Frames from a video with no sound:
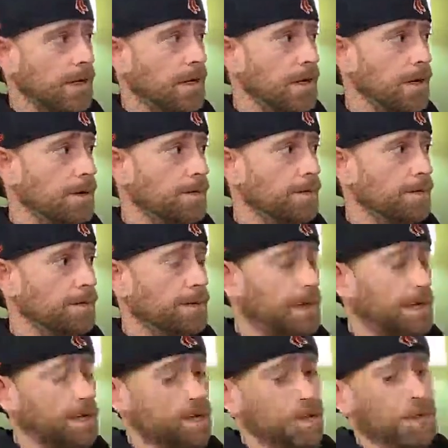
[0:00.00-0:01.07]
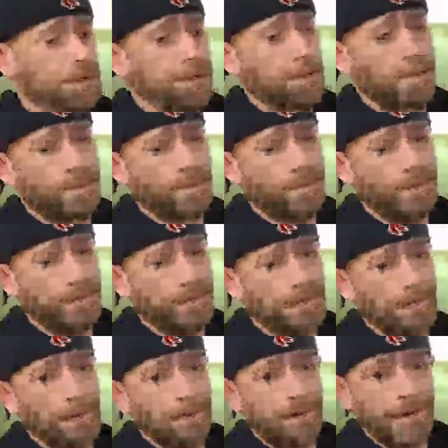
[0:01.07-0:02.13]
because they showed up. I had to
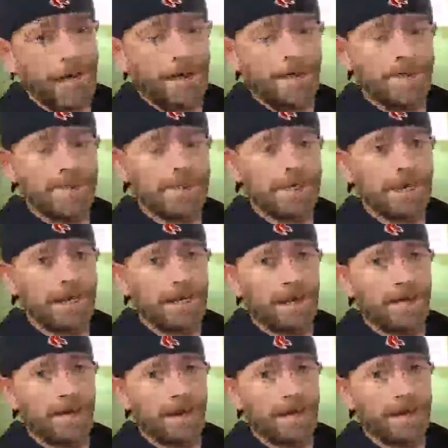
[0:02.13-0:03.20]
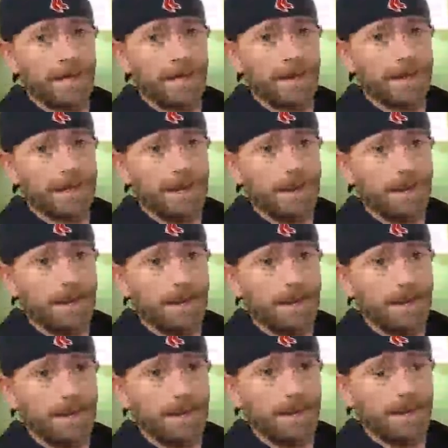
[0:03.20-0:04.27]
explain to the night manager what was going on.
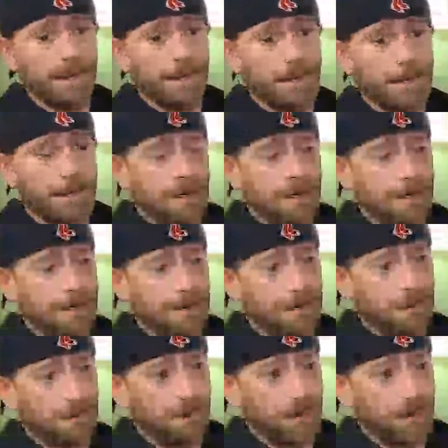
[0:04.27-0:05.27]
I called